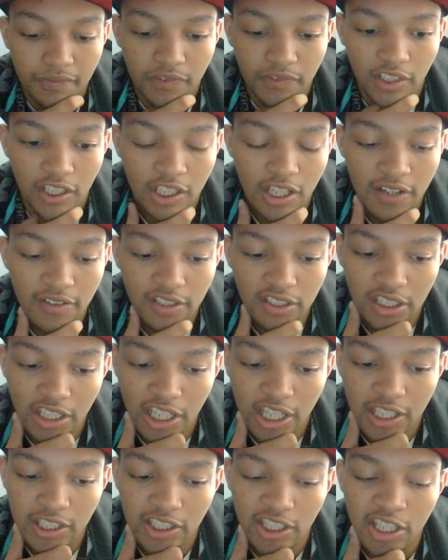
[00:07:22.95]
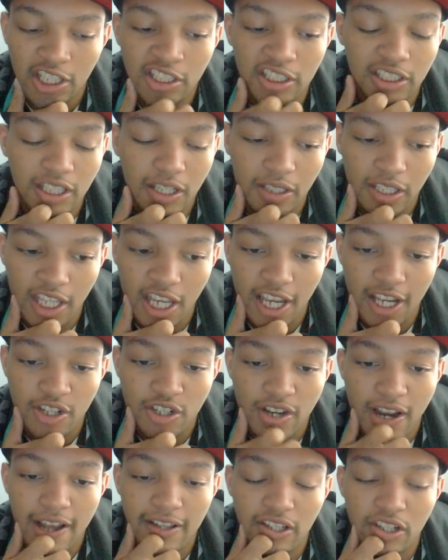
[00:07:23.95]
everything. And he said, "Kane
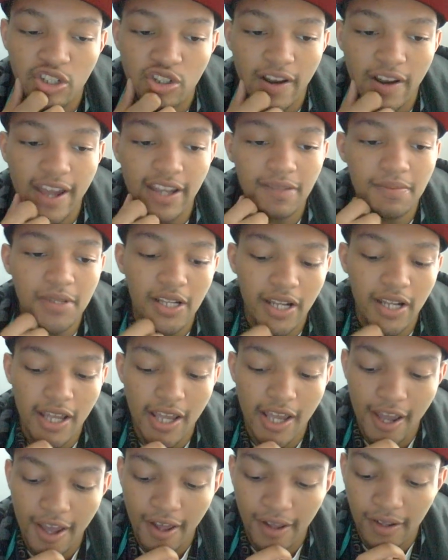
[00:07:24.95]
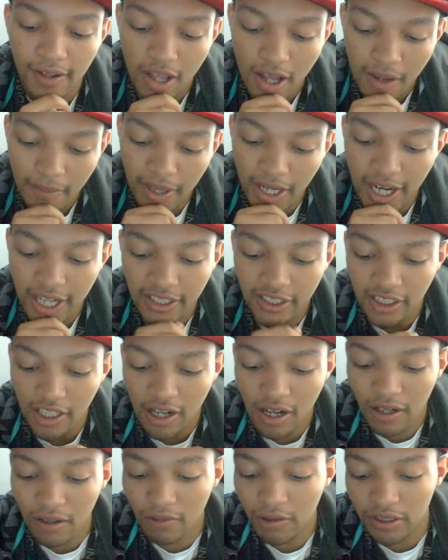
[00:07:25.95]
tried to drag me to hell, but I
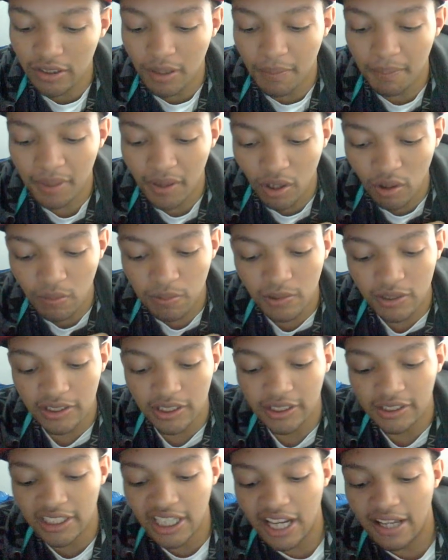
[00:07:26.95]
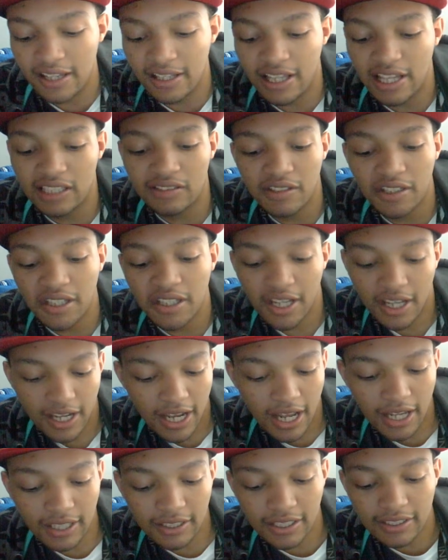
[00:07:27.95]
talked with the Pope was in town last week."
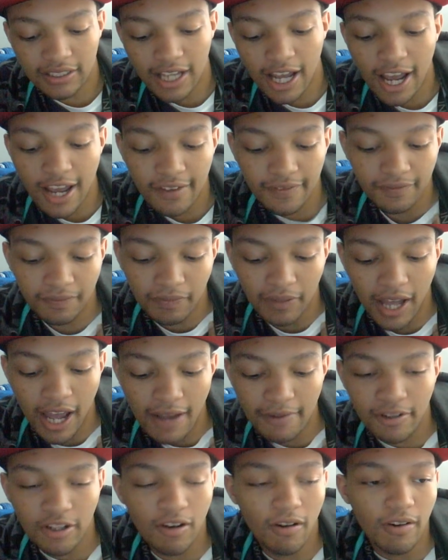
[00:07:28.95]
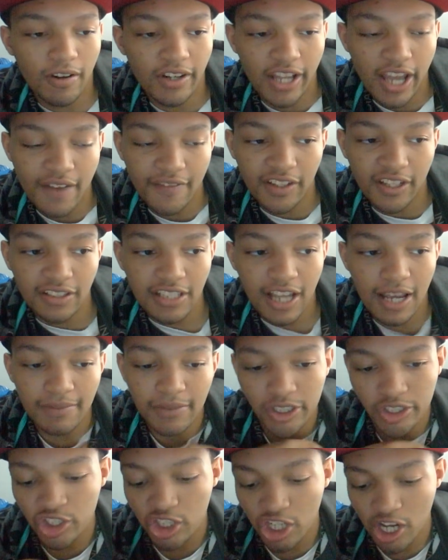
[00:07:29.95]
And he says, I'm going to heaven because I'm
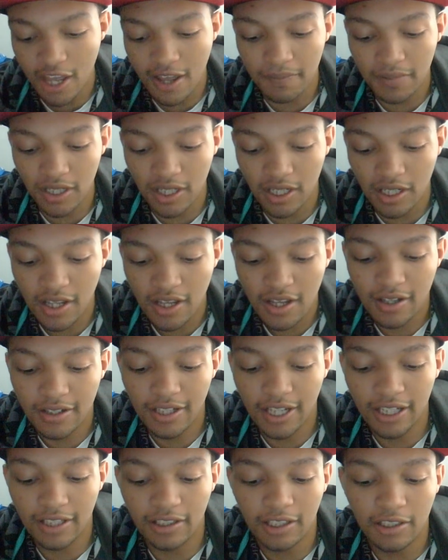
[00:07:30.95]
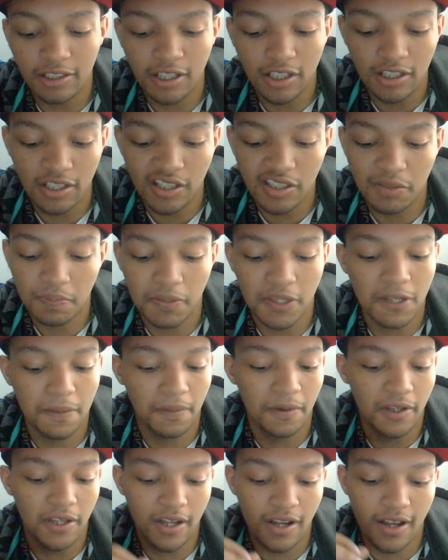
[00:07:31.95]
the champion. Not like none of these
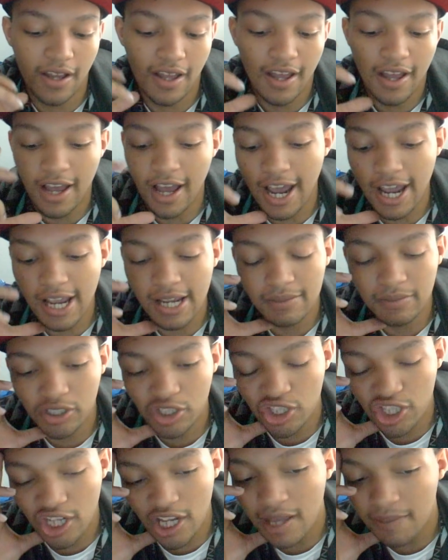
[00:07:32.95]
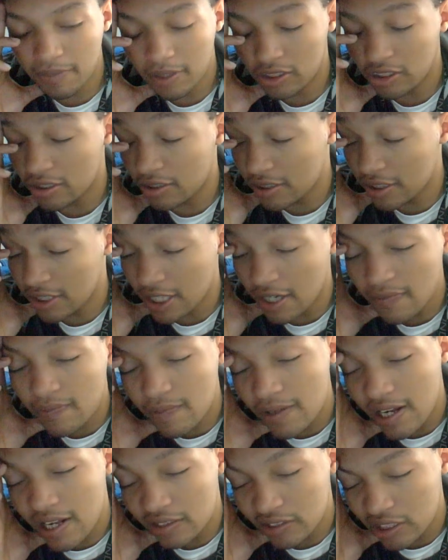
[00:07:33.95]
people here. I am the champion." So Seth
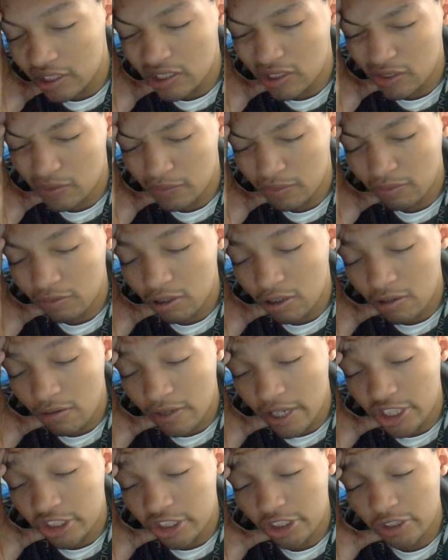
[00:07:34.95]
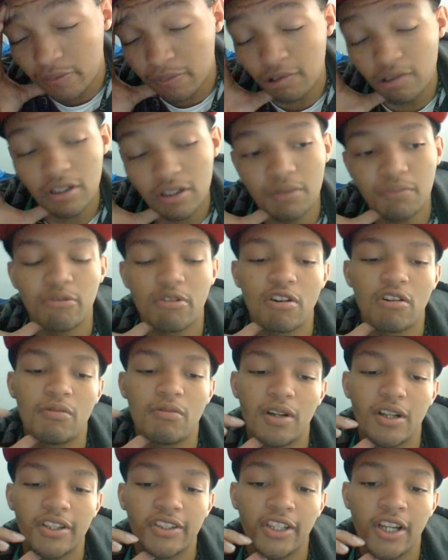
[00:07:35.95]
Rollins and his crazy boring
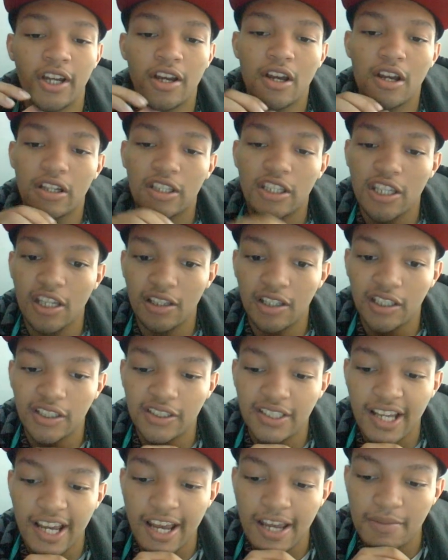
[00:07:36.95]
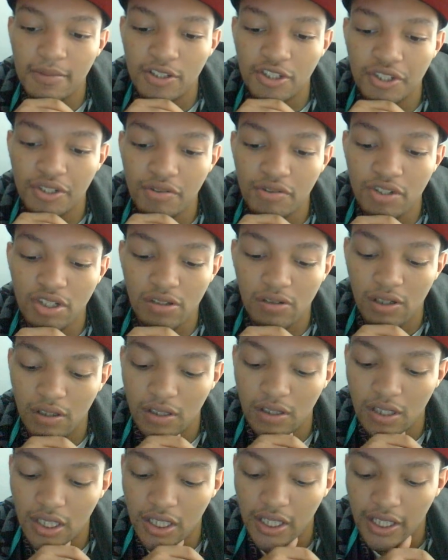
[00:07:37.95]
promos, killing time as
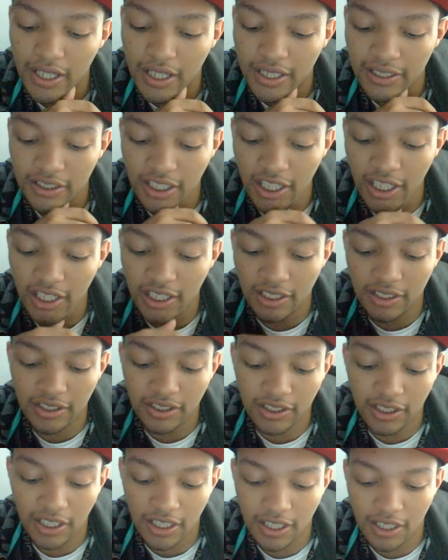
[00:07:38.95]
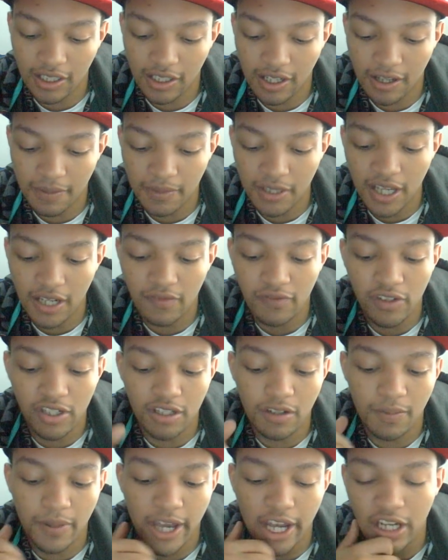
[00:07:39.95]
usual. As Kane said, he had a
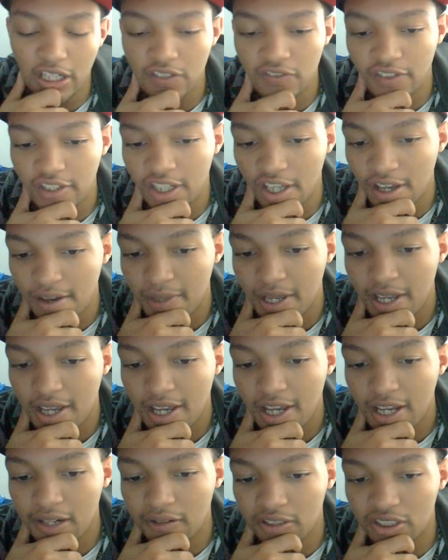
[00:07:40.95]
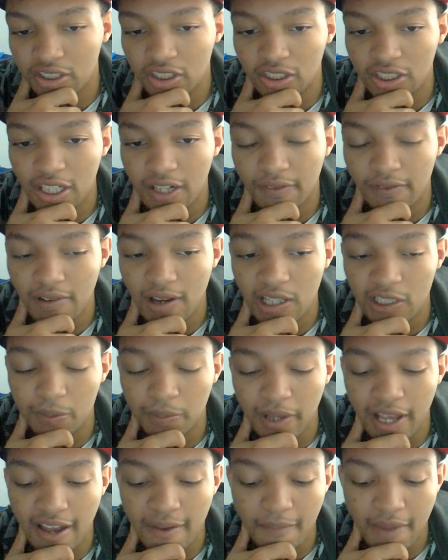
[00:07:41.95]
video package for him. And it was Seth Rollins
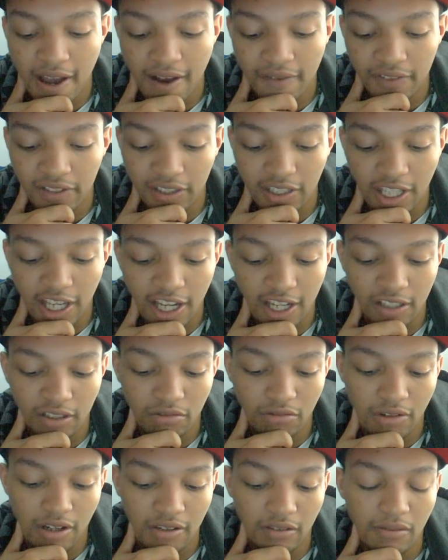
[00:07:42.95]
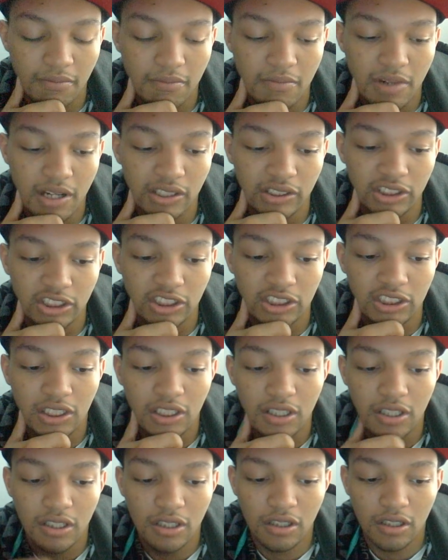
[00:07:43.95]
bad-mouthing Kane throughout the months
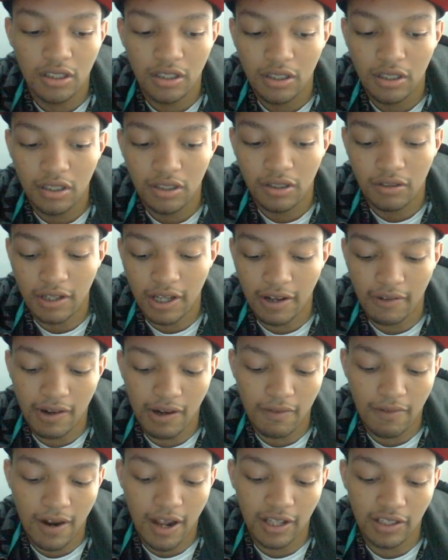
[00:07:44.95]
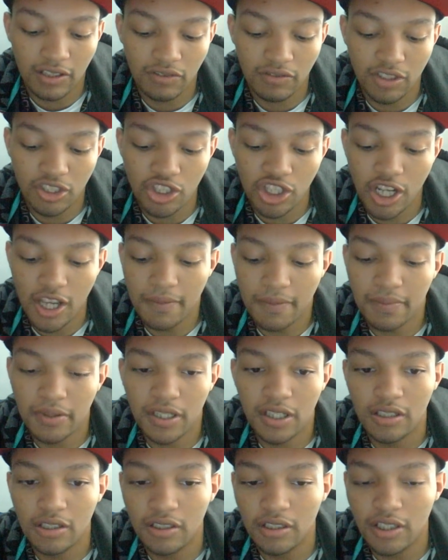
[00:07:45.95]
while Rollins was
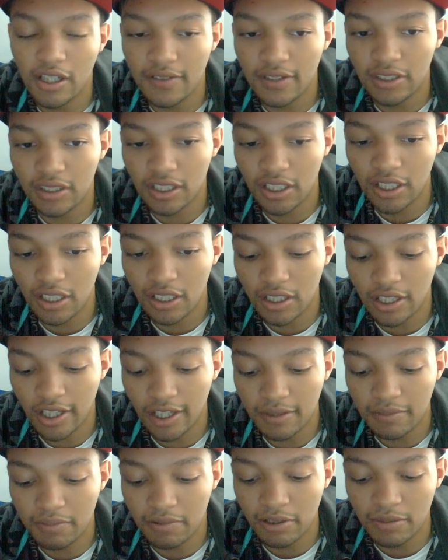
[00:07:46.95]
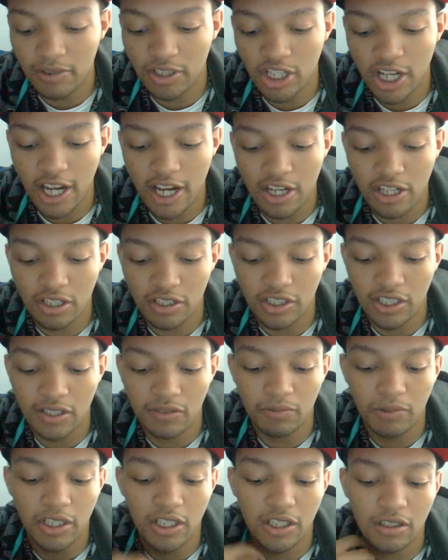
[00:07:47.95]
champion and everything. And pretty much Ashley
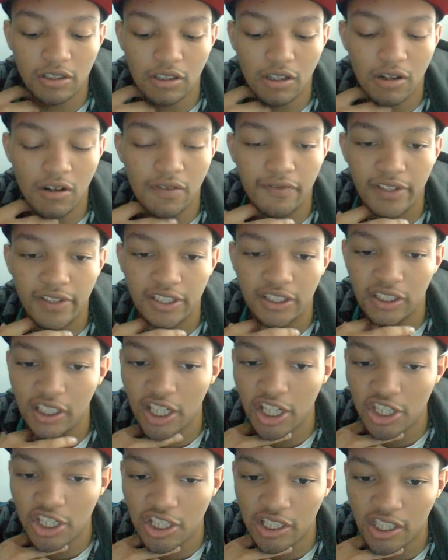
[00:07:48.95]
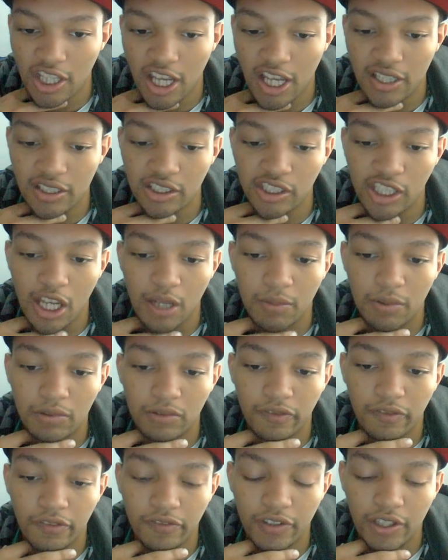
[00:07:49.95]
said, "We did a thorough investigation and Kane is capable
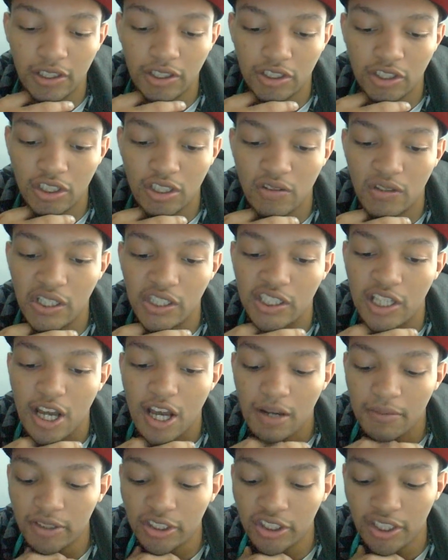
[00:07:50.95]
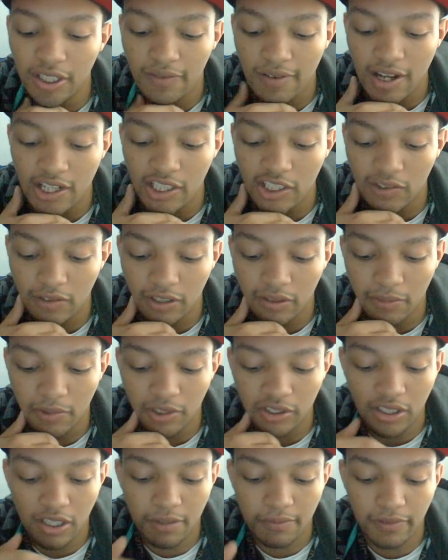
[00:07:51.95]
to fulfill his duties." But Seth Rollins is one of the
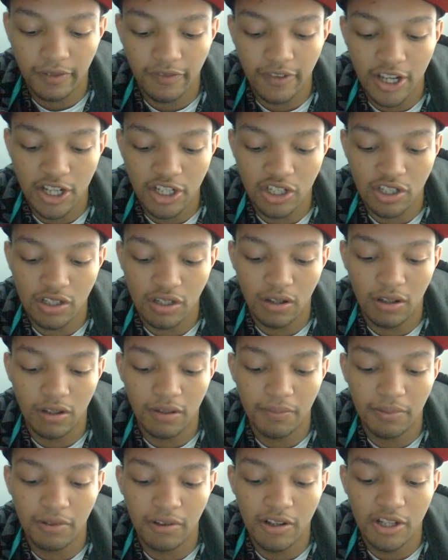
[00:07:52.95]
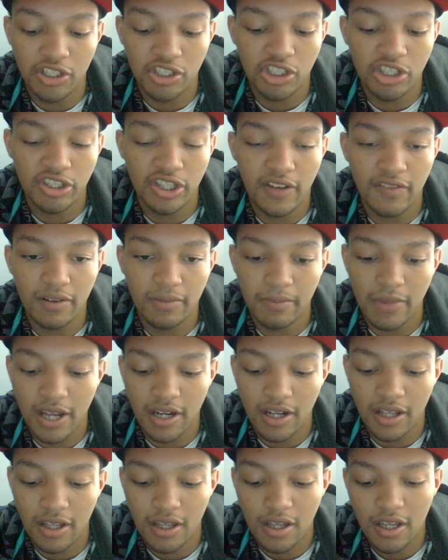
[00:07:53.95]
most unprofessional employees she's ever
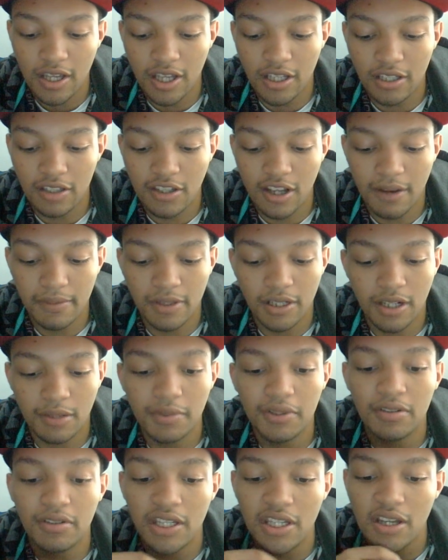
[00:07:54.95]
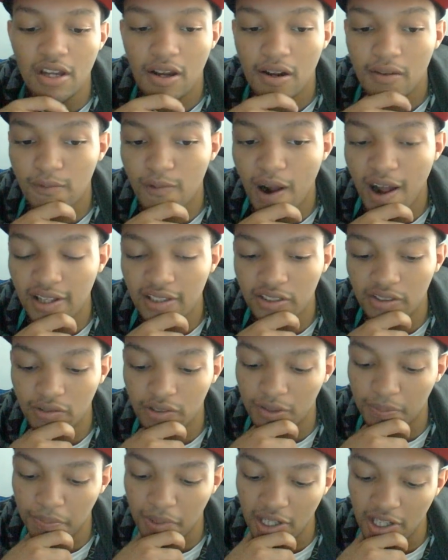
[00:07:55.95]
met in WWE. Rollins
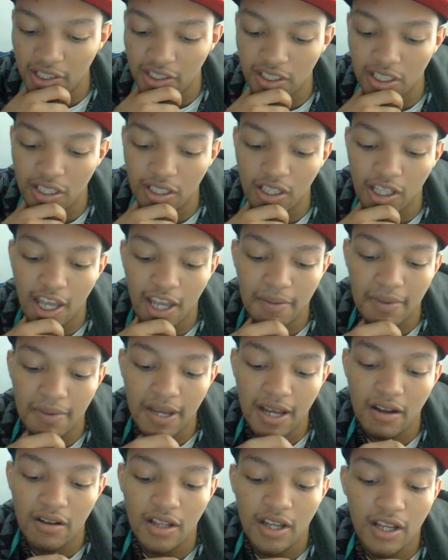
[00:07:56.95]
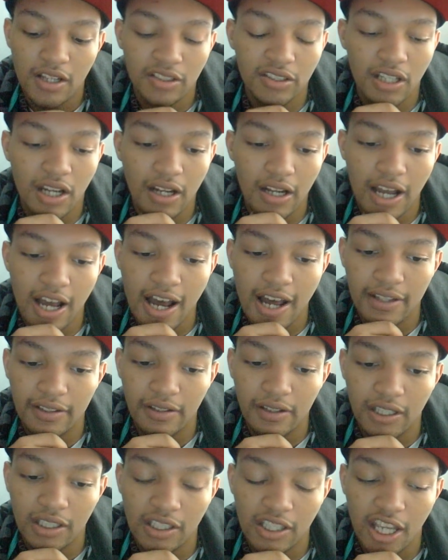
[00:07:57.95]
was pissed. He came out, started
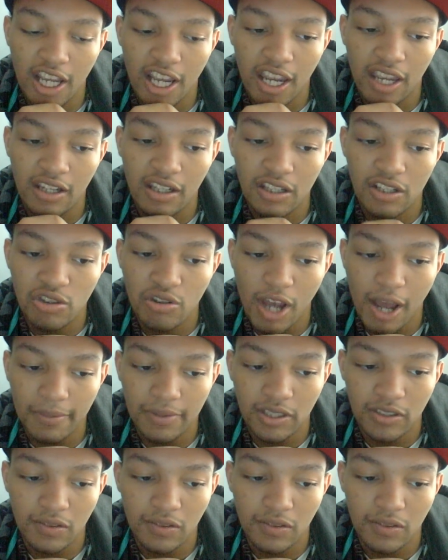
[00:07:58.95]
hollering at Kane. He dropped his